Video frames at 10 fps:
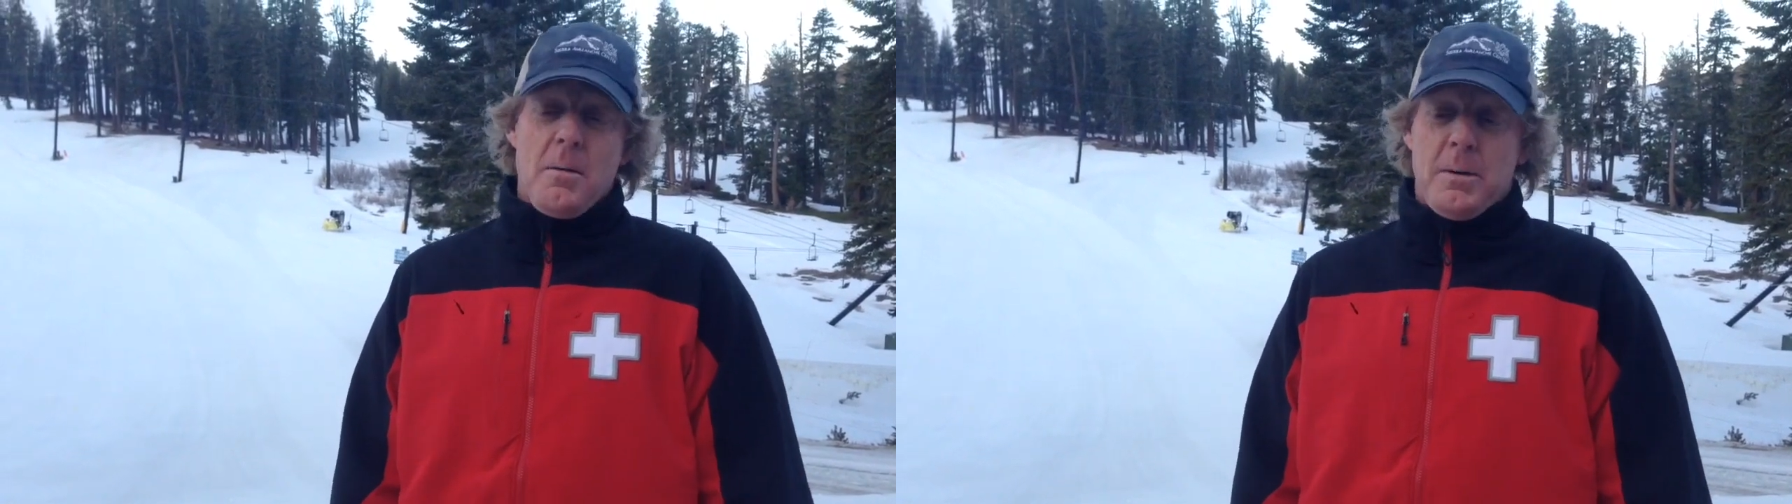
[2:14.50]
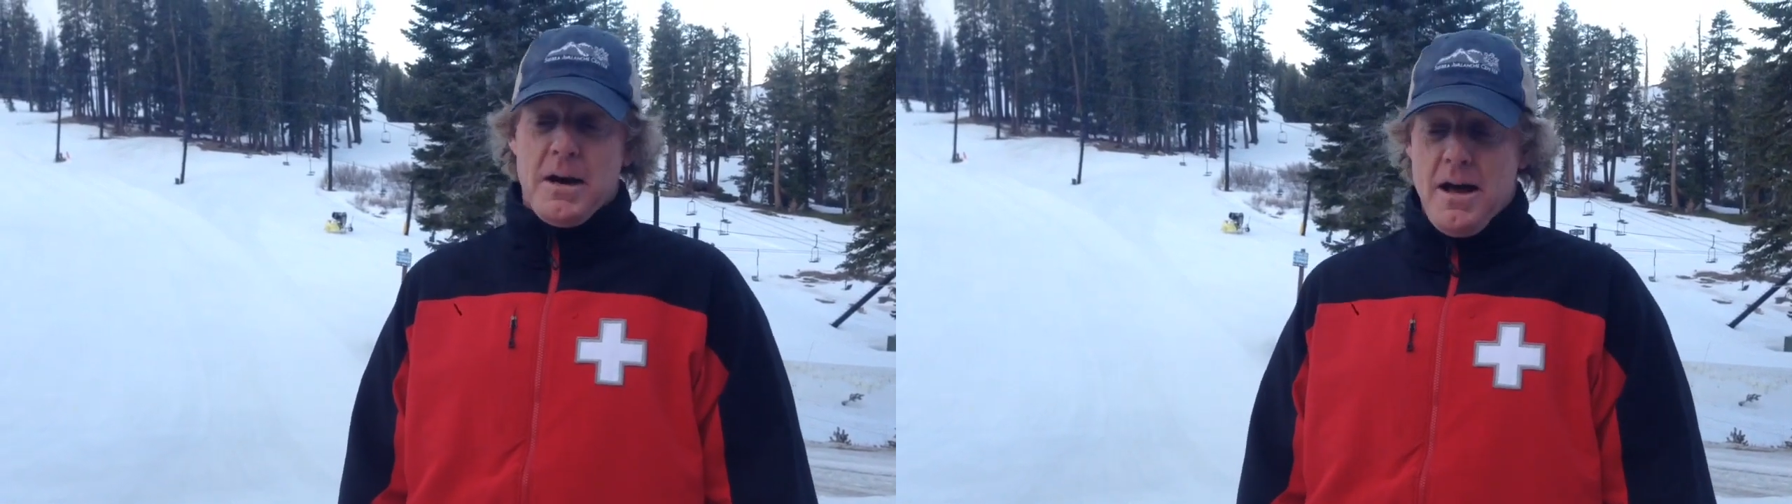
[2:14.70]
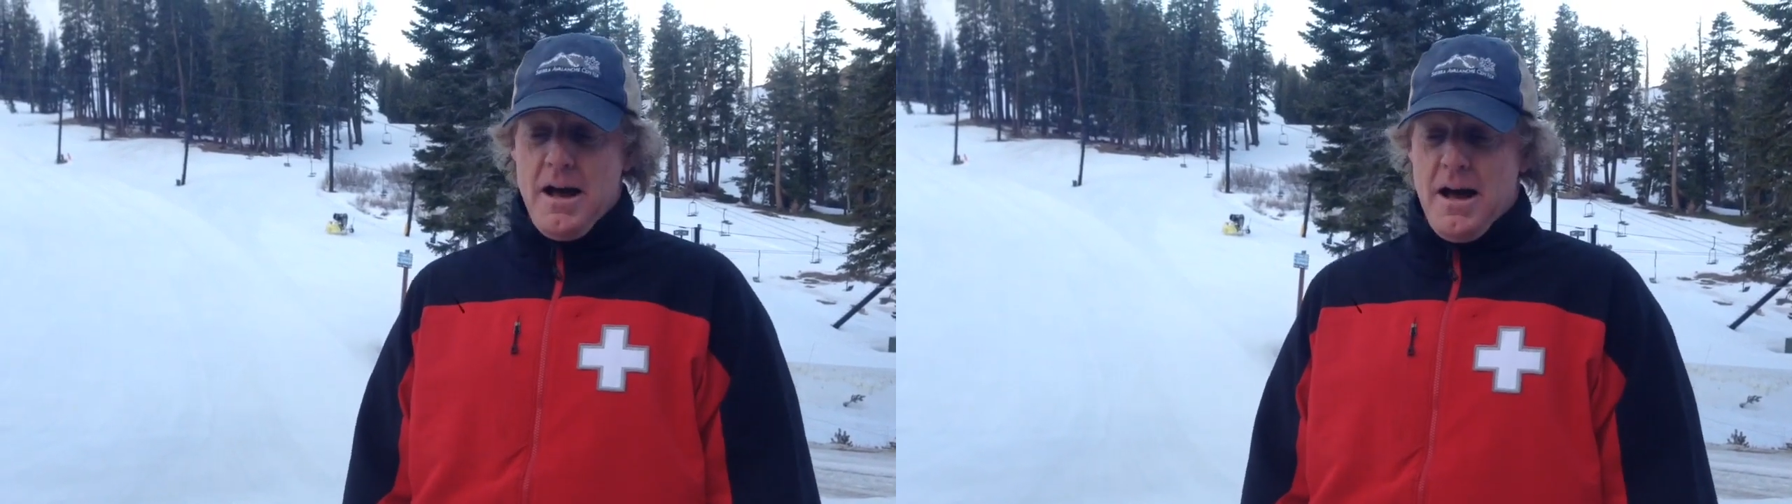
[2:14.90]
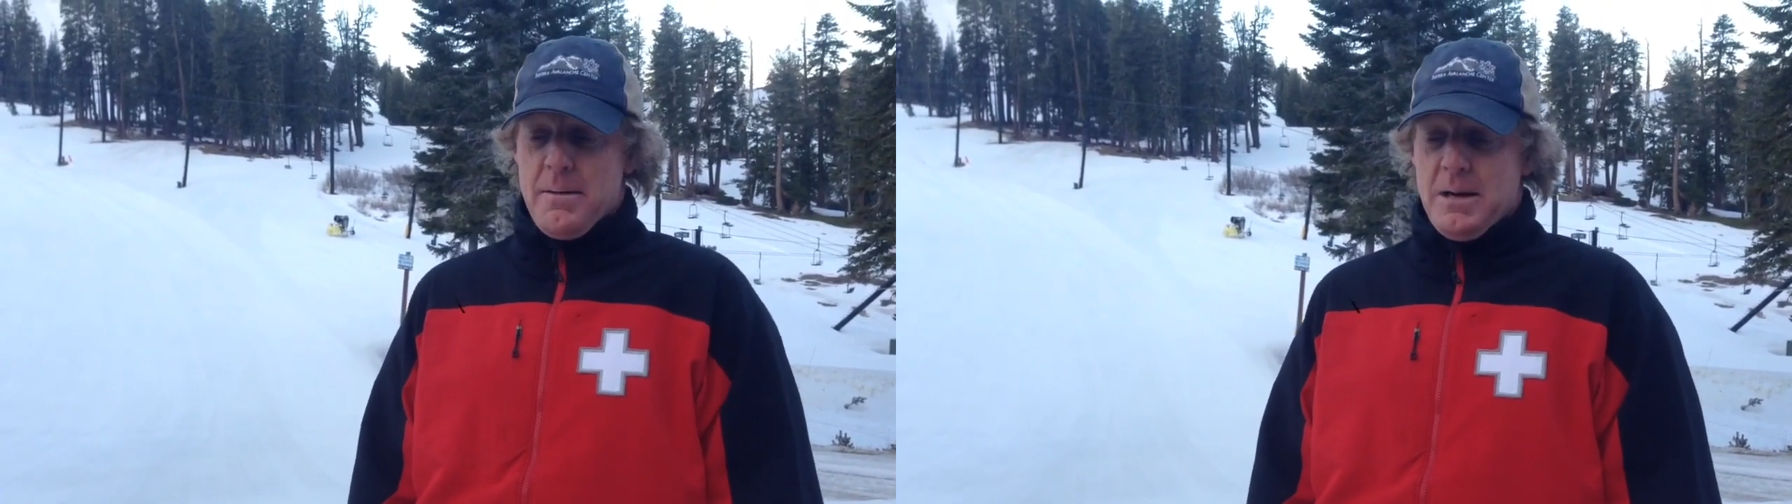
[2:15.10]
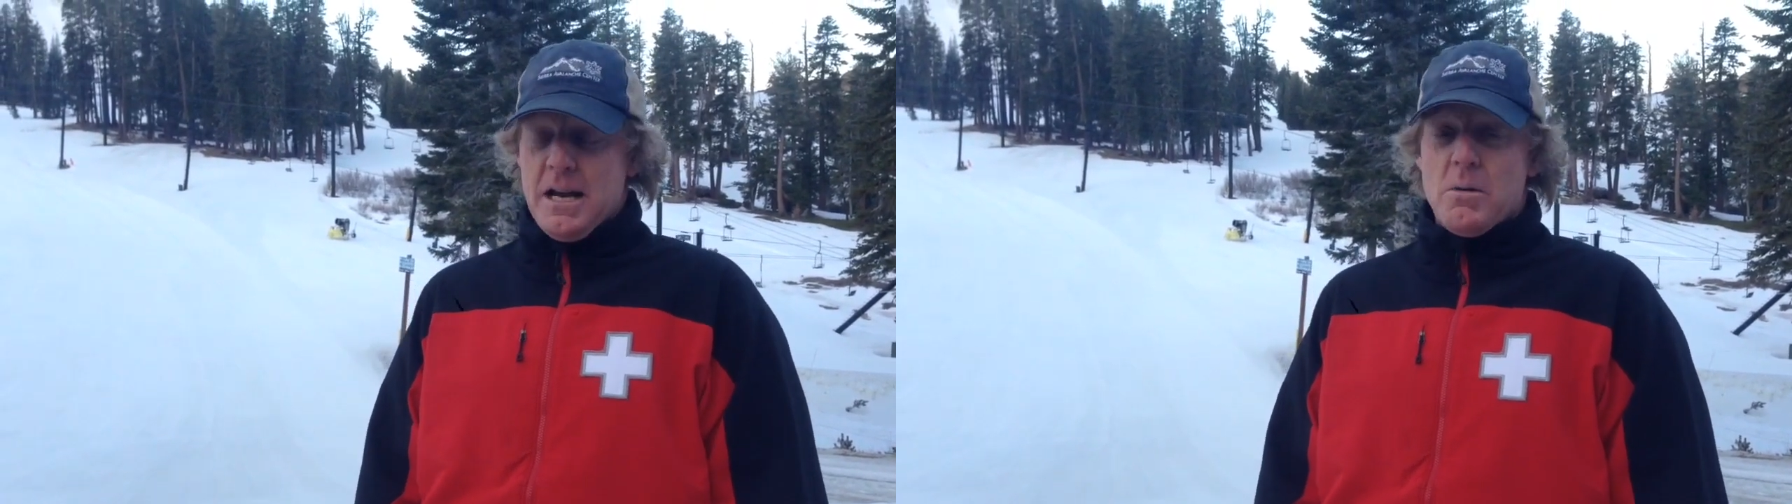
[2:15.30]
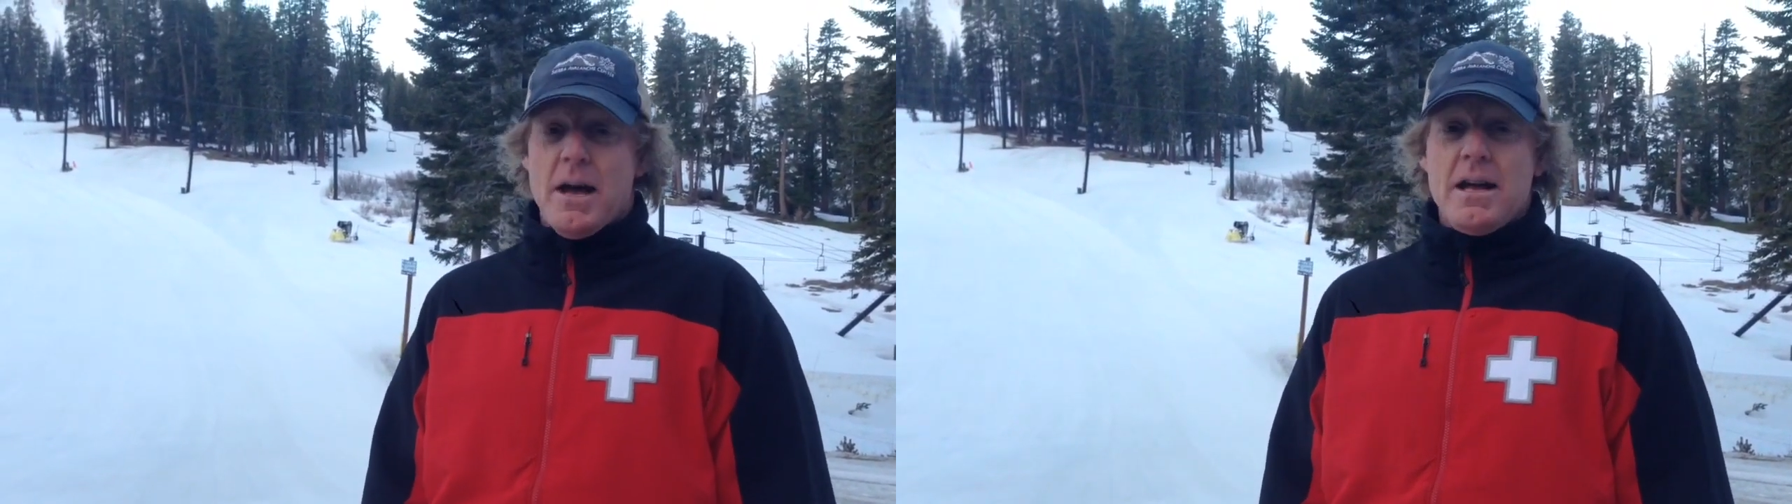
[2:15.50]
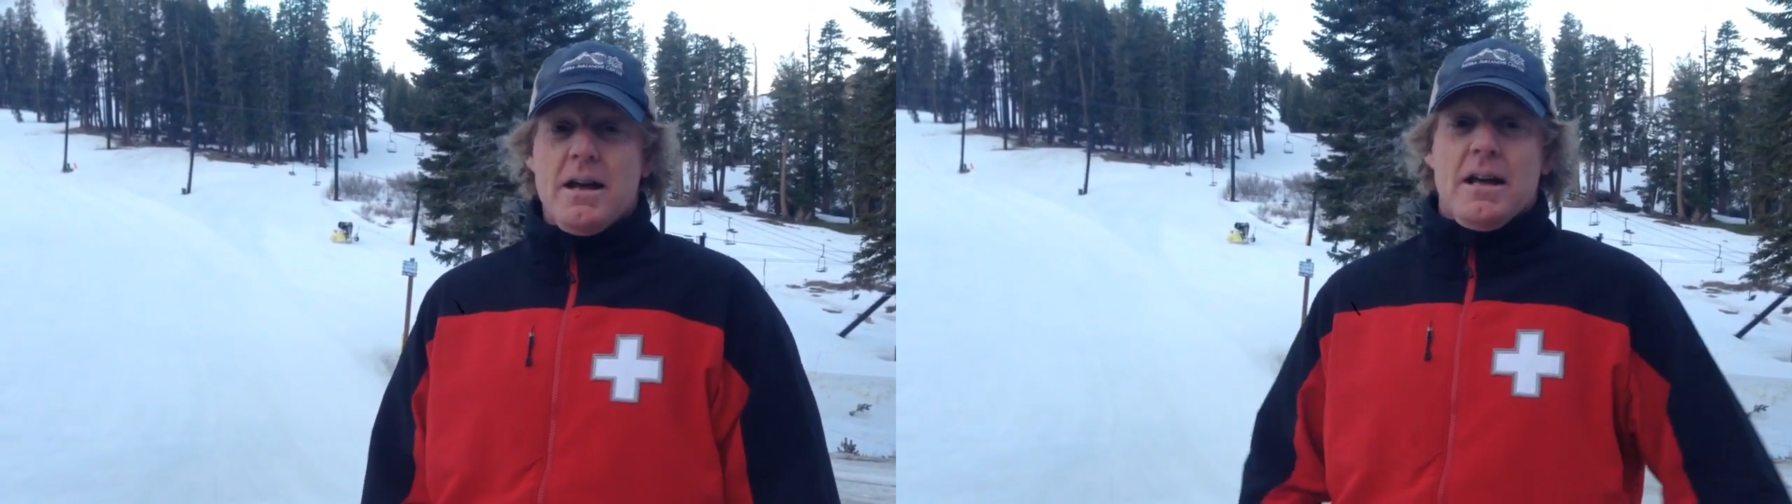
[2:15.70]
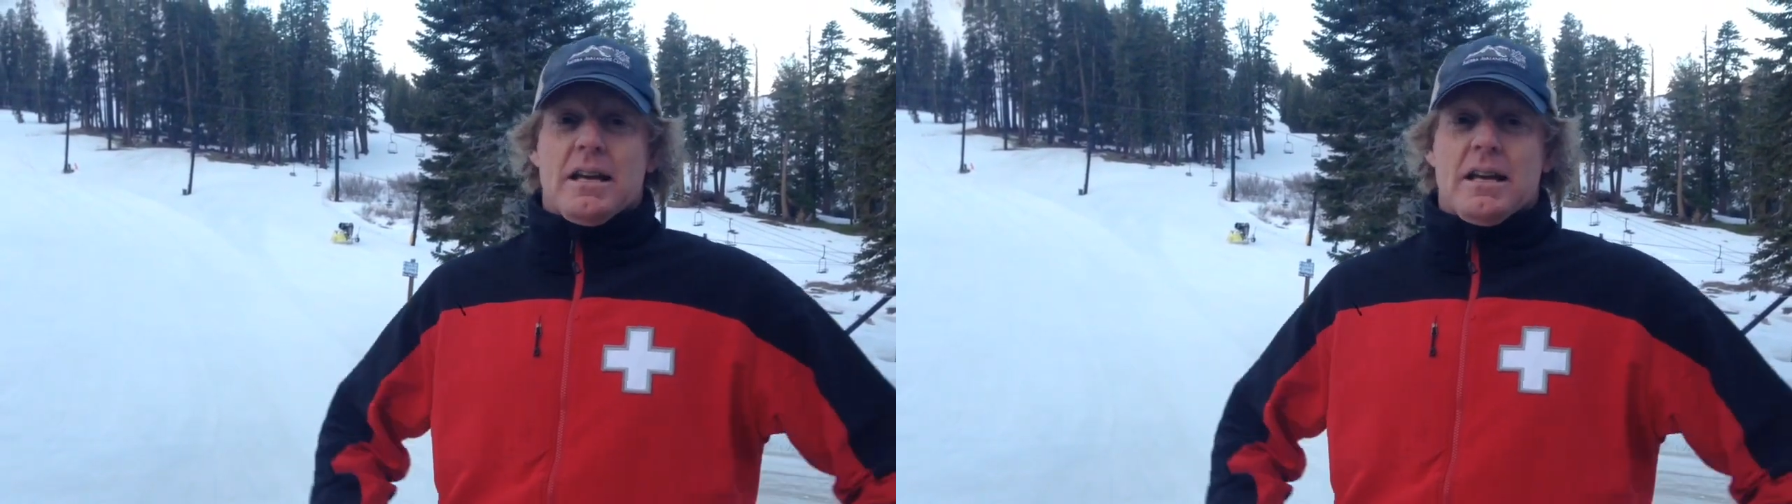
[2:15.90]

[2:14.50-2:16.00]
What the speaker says: But anyway,